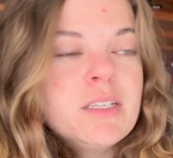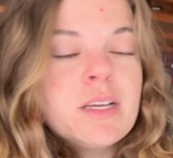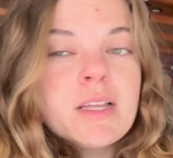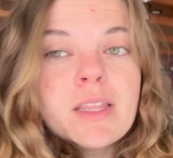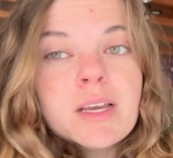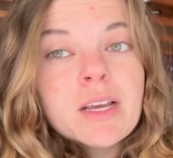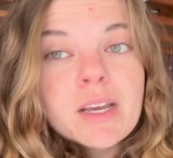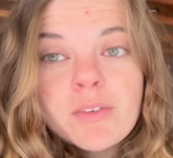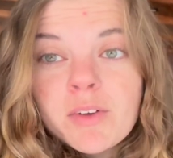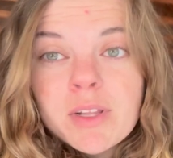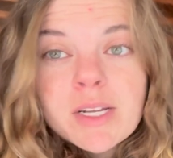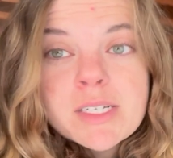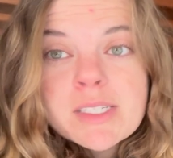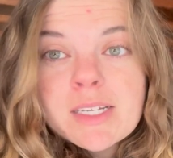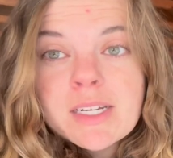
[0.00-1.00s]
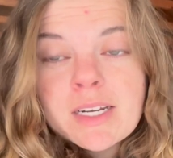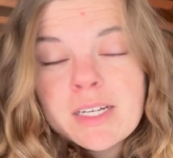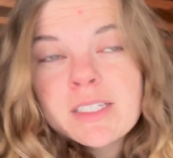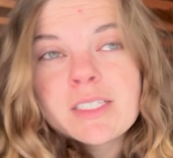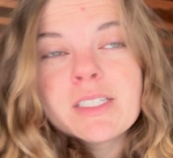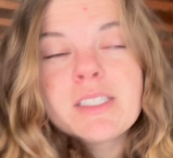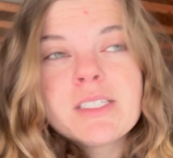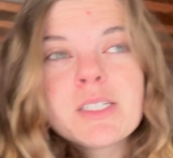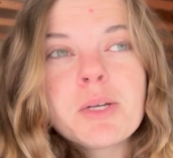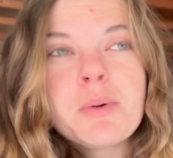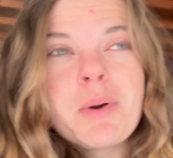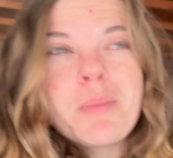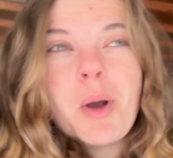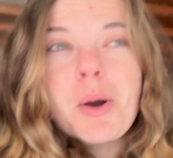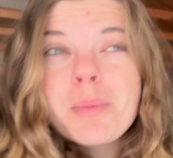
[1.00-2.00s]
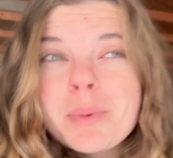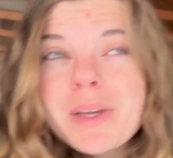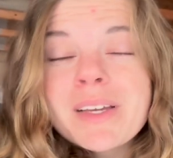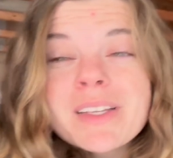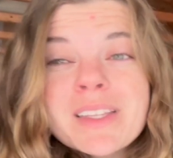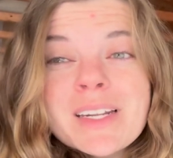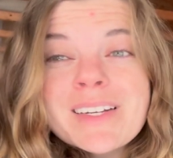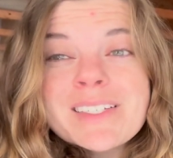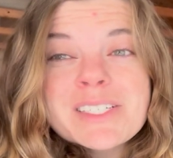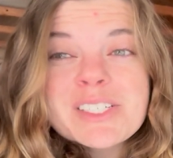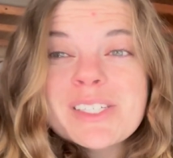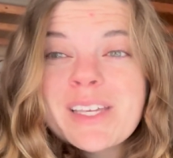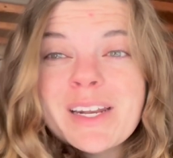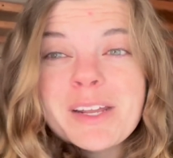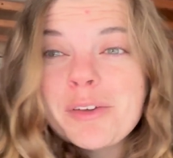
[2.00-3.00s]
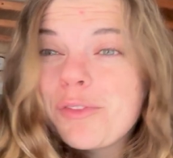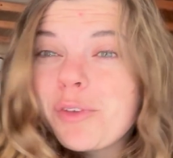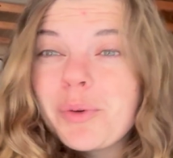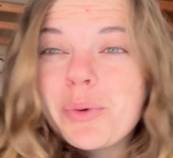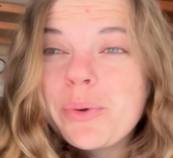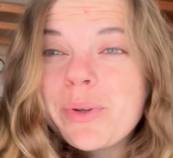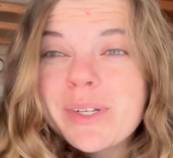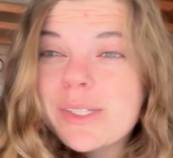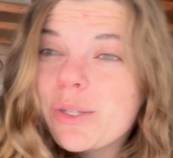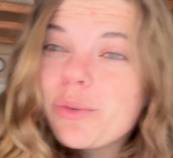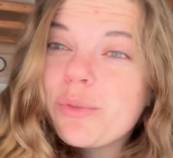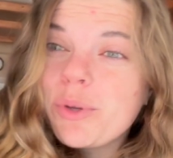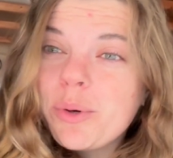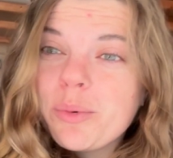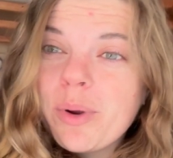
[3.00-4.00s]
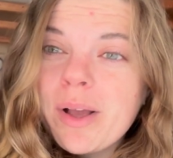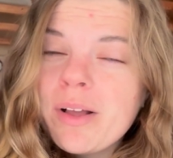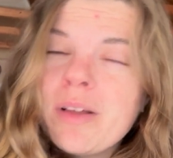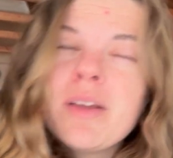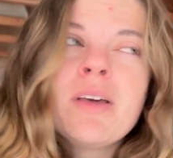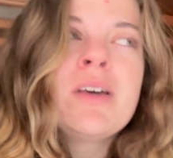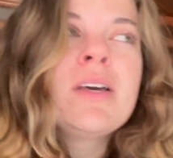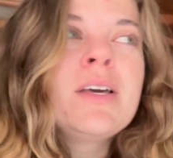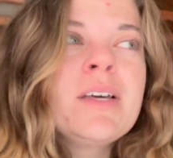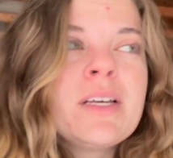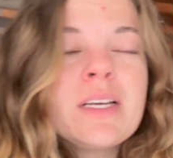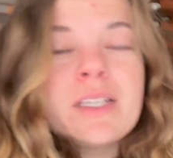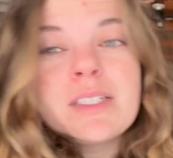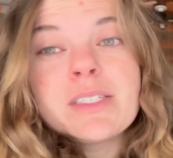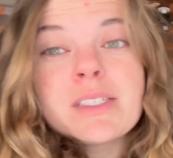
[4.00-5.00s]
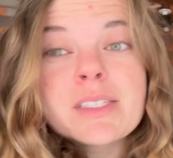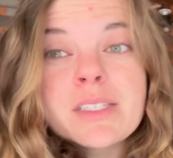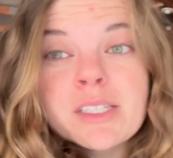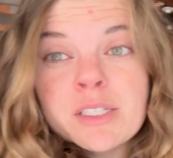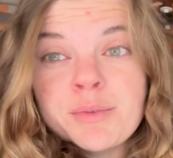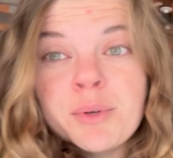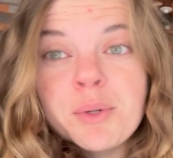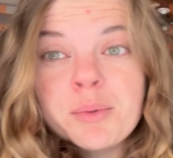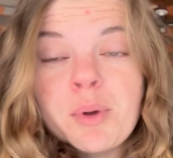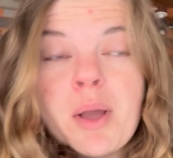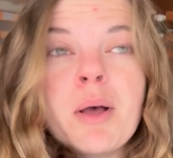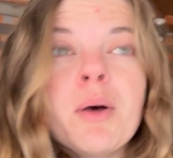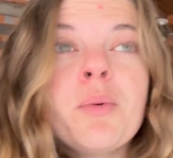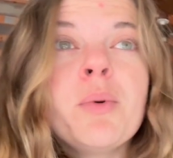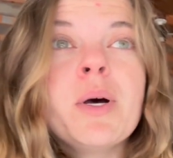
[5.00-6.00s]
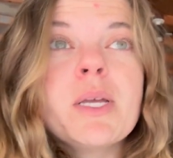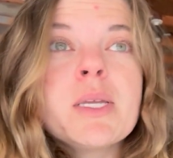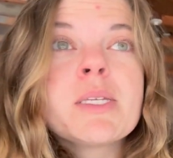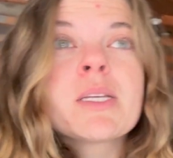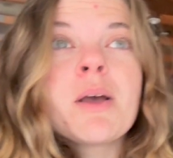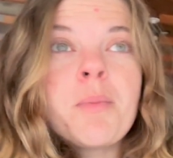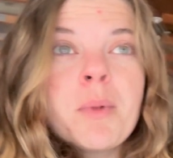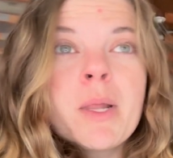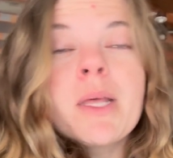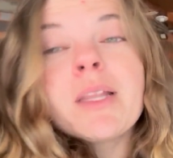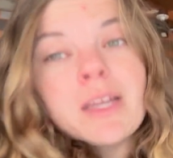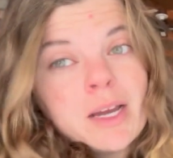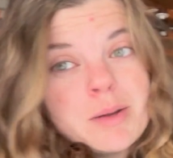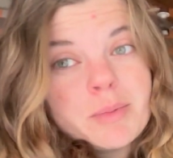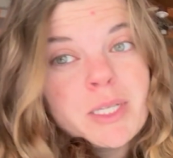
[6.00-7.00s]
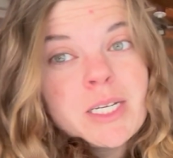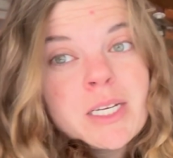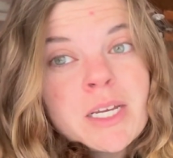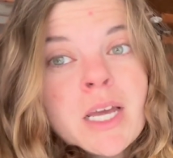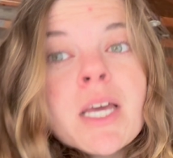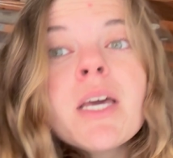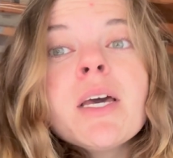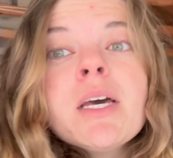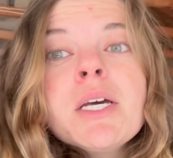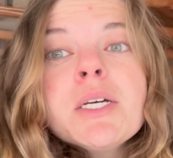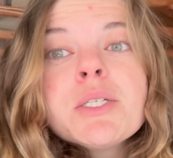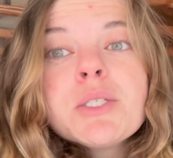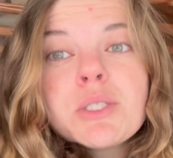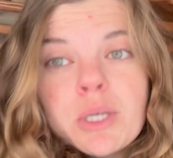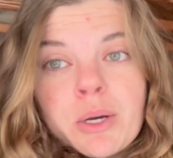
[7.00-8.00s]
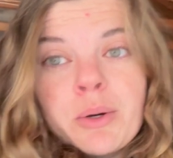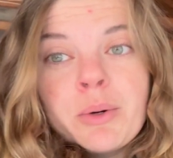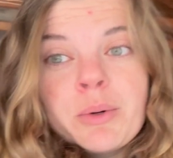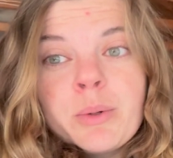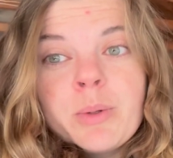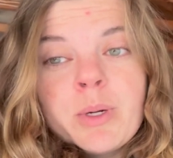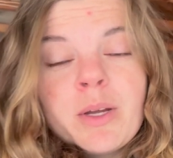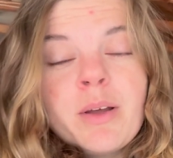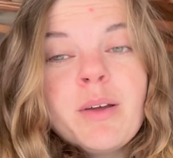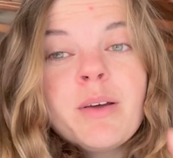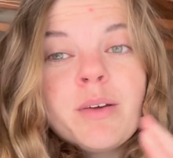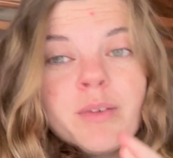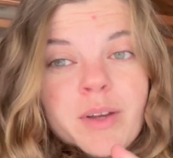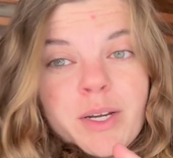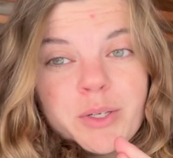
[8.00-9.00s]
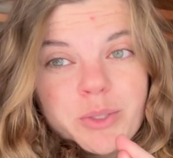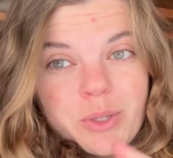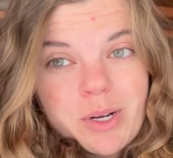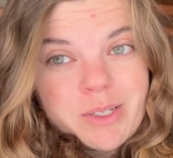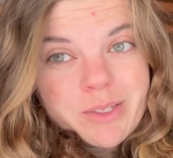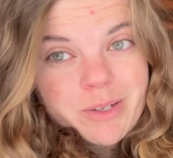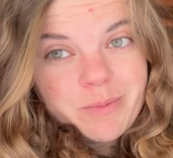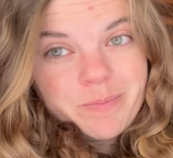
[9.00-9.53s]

I think everything's connected, so I'm hoping that it's just getting fuel into the fuel rail, because this fuel rail was completely empty. So fingers crossed.